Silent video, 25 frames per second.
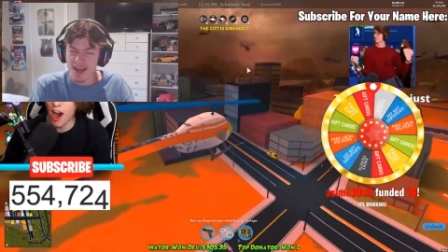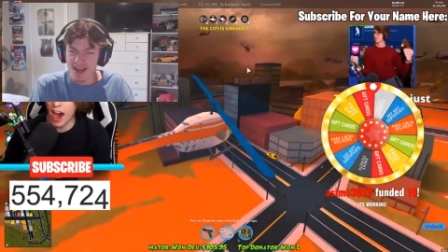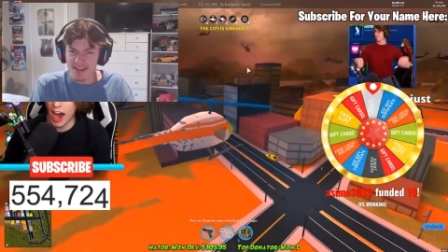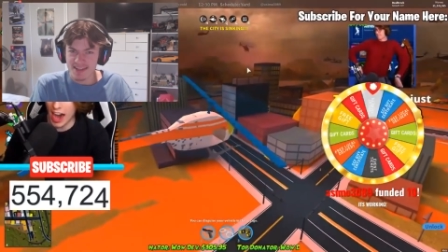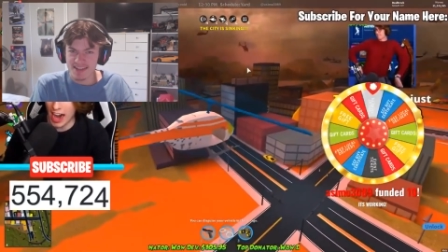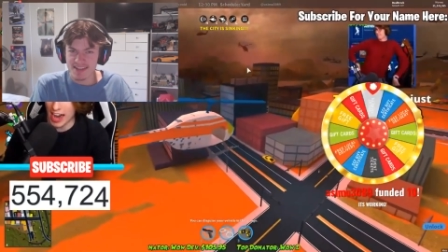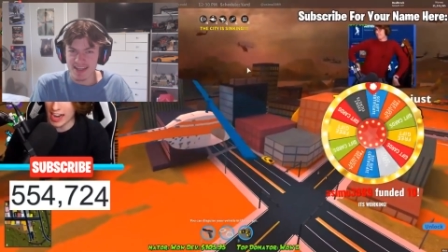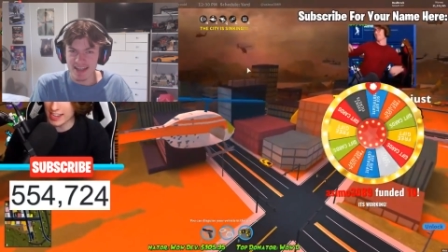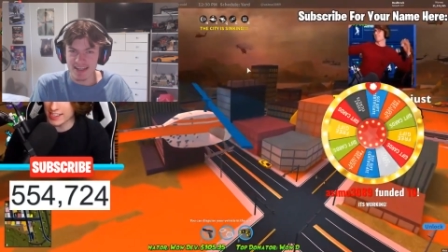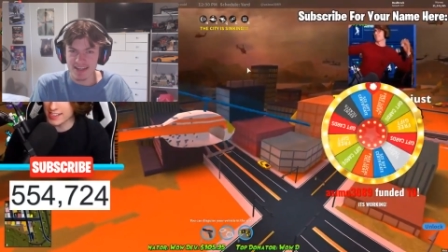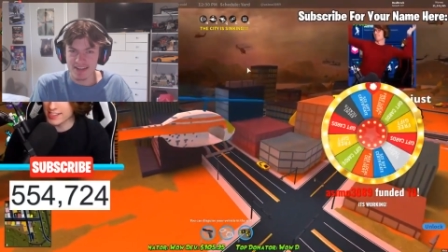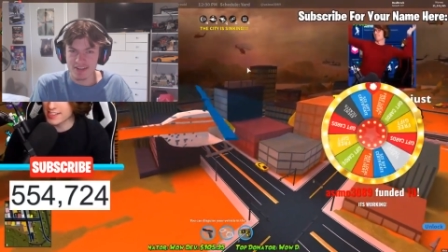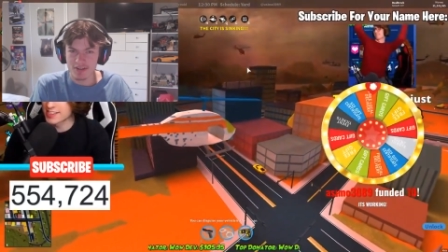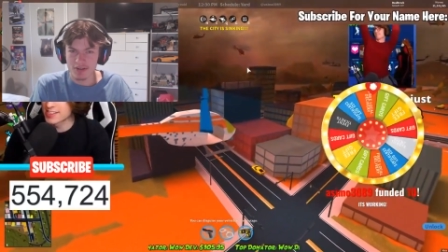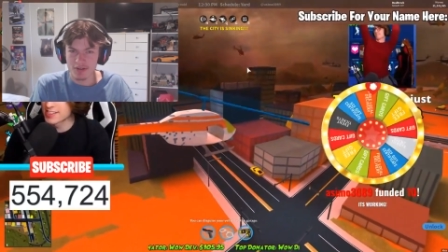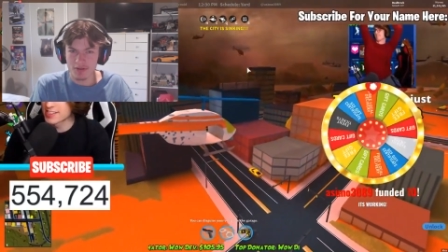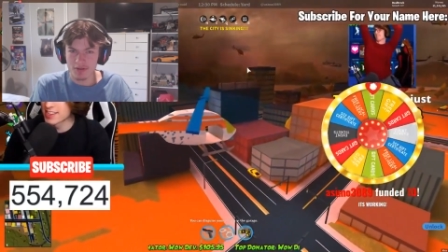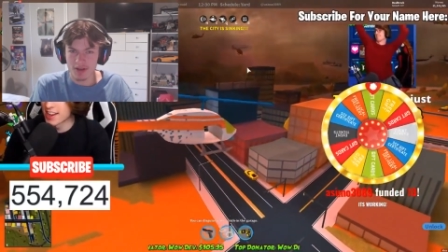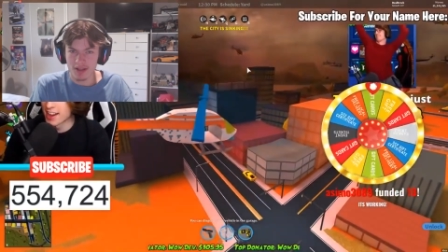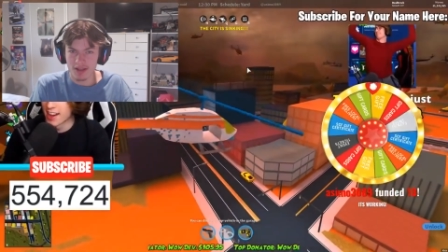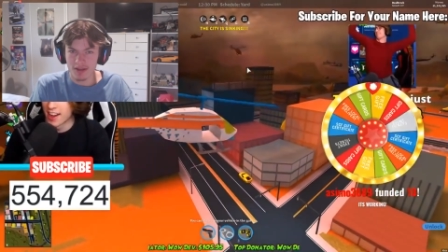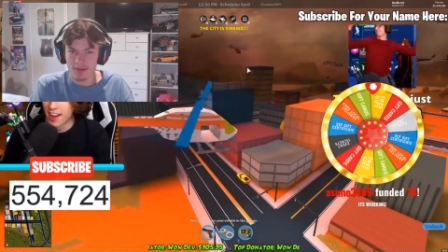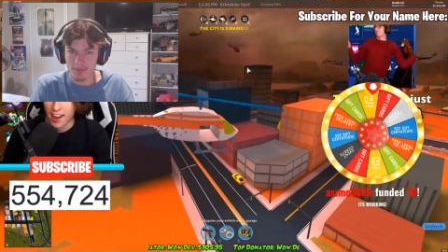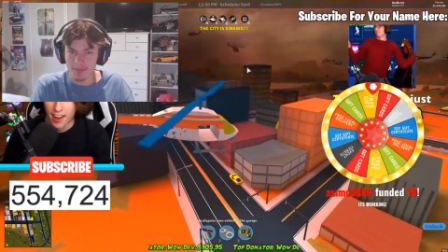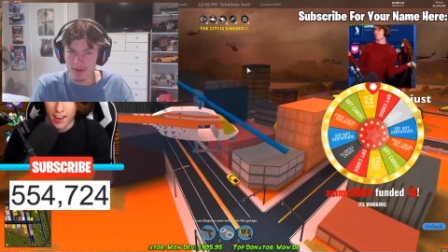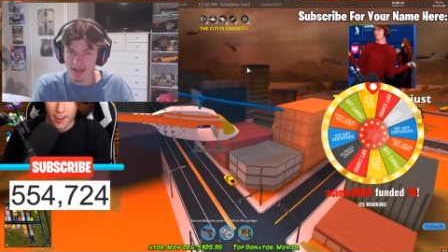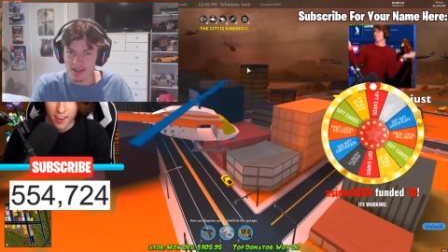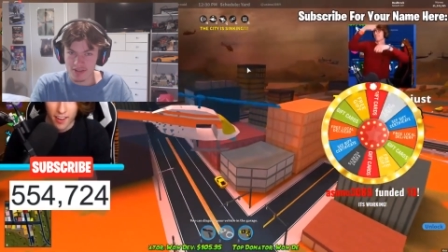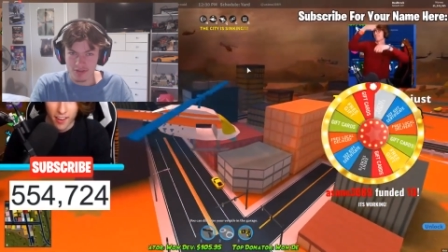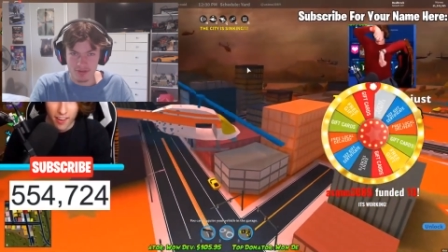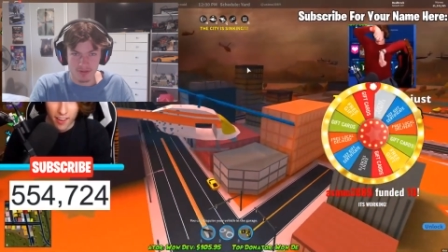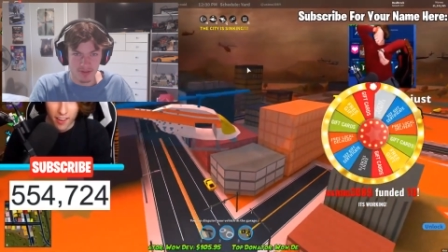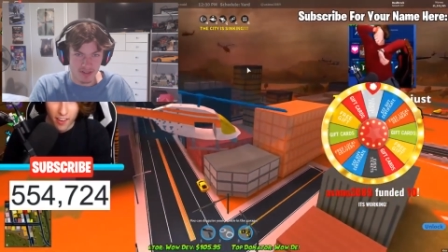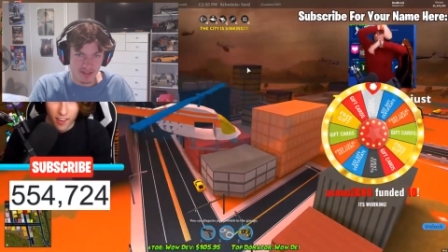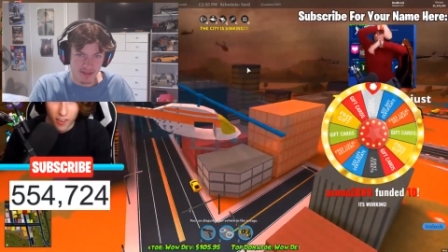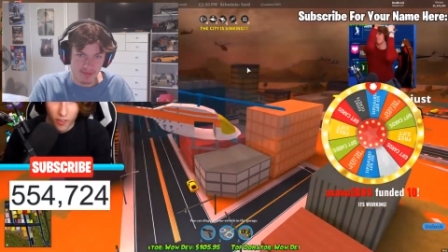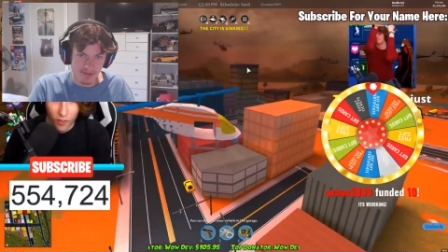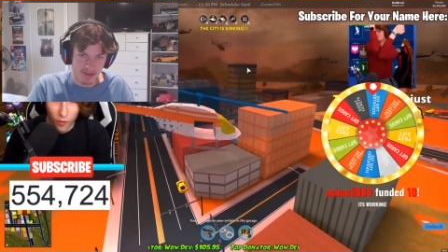take it all in, make
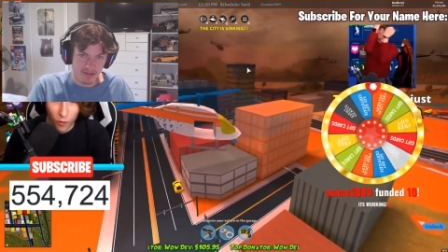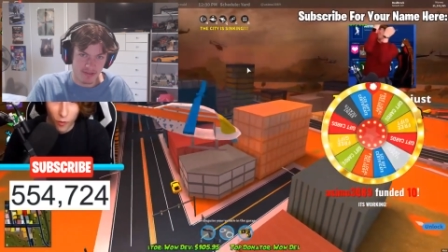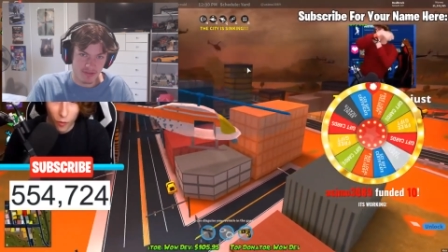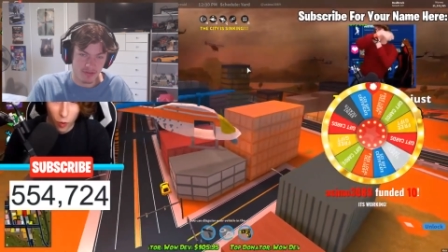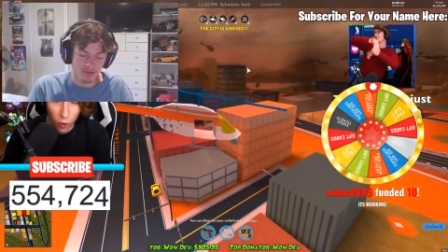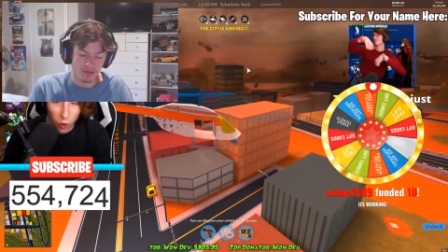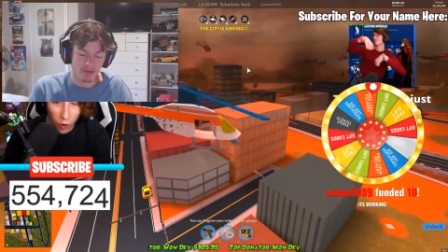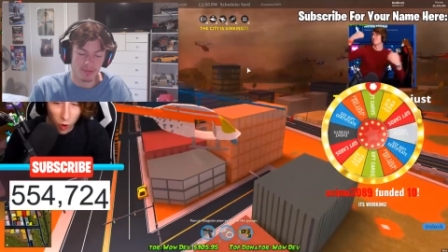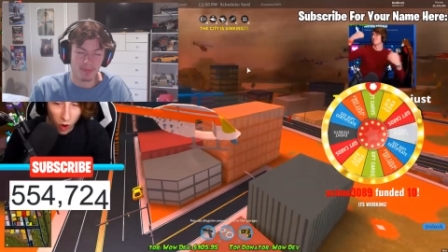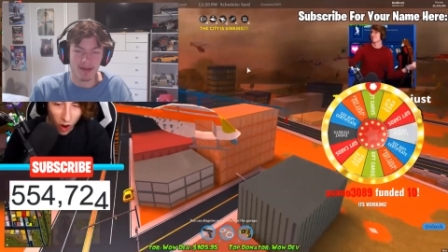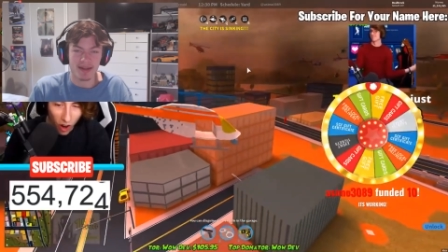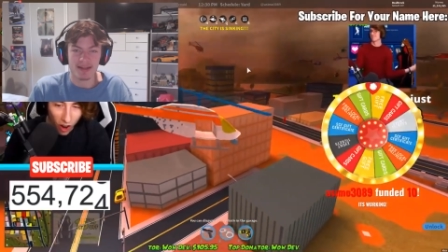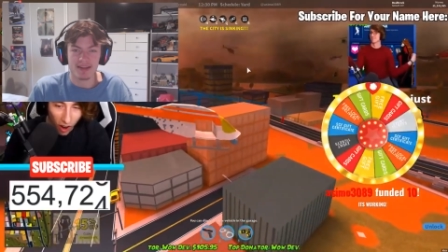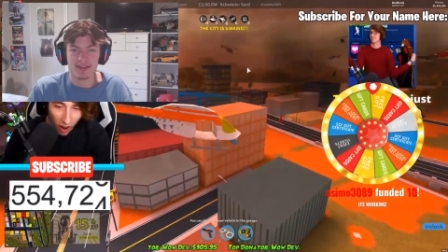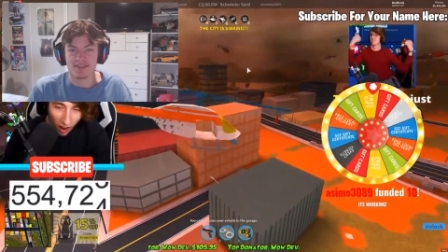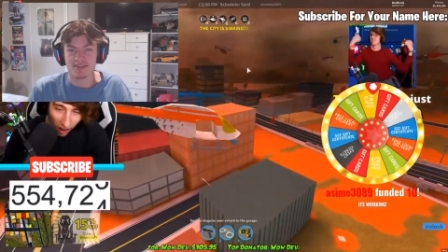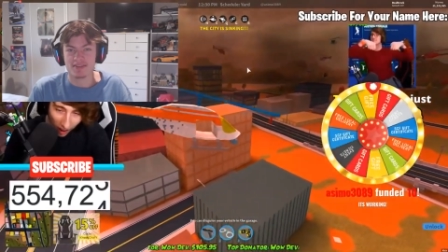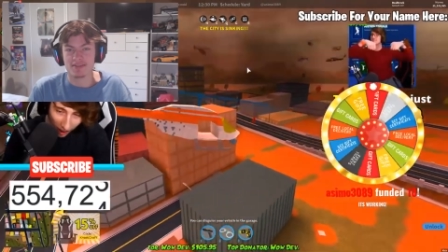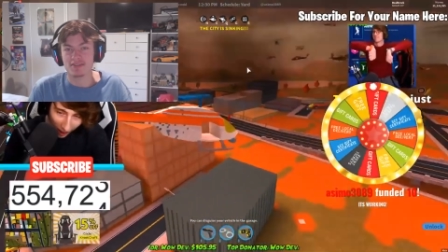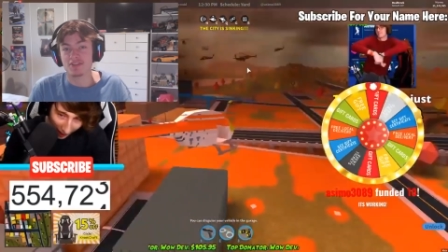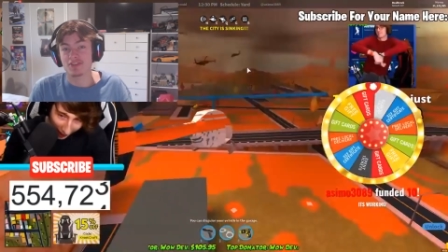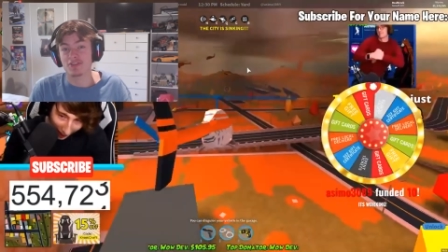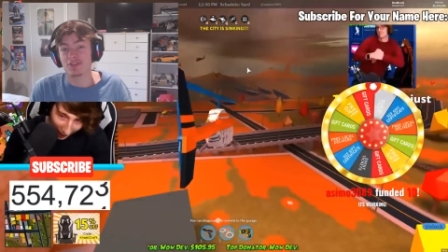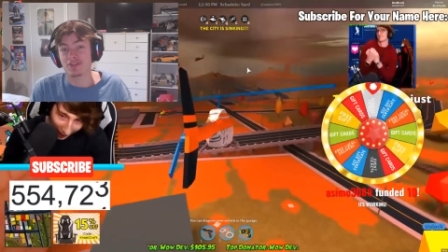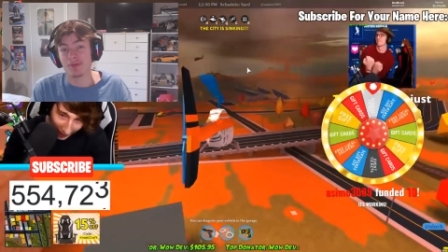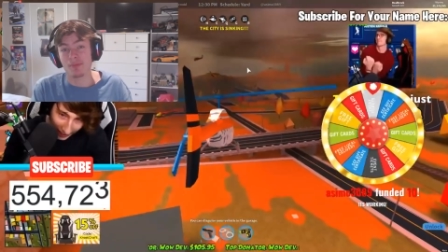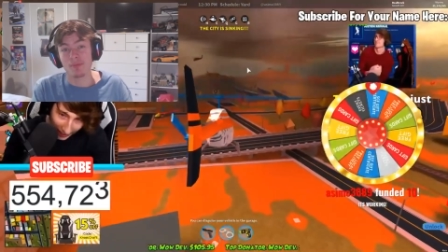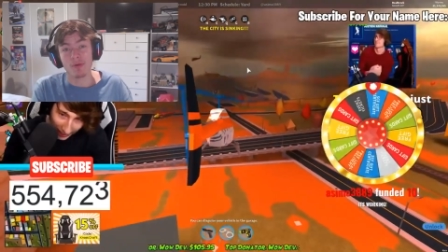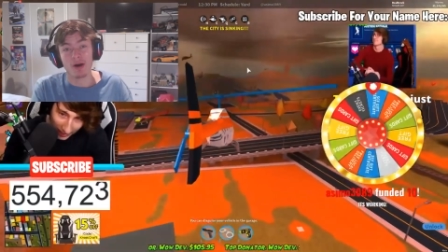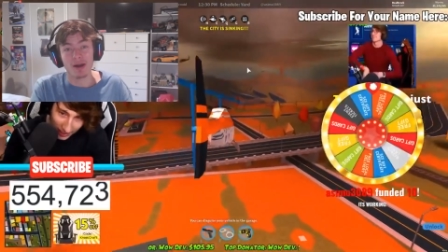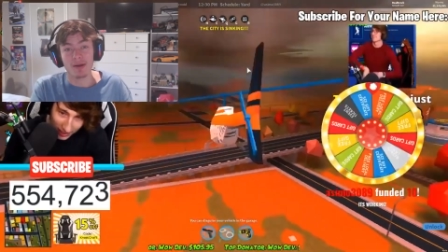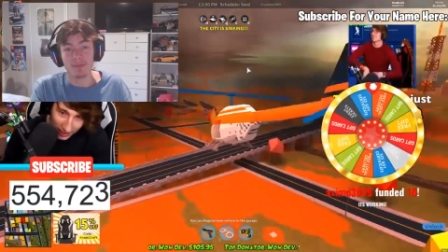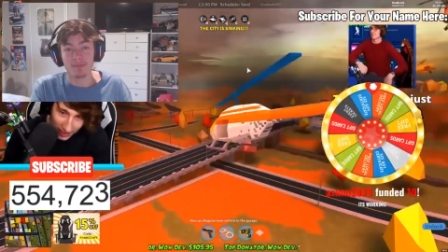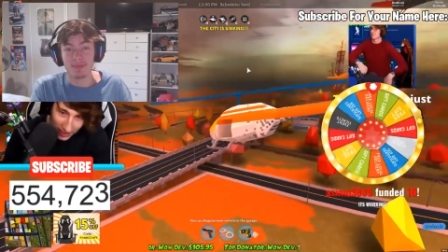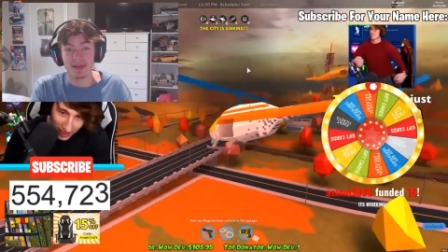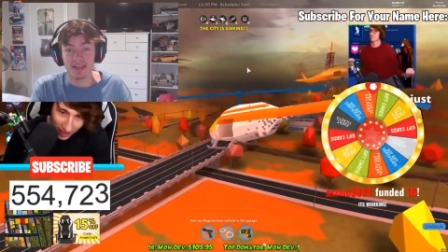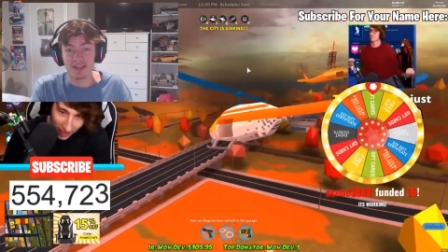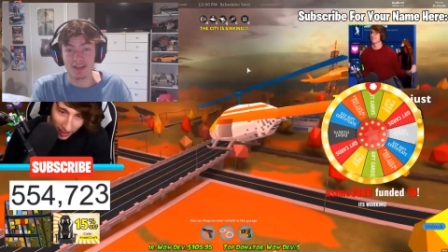sure to experience all the places because it
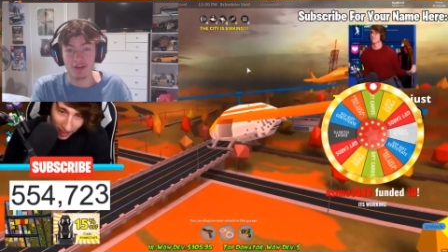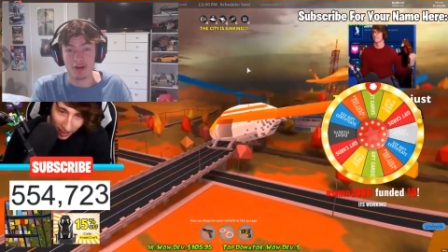might be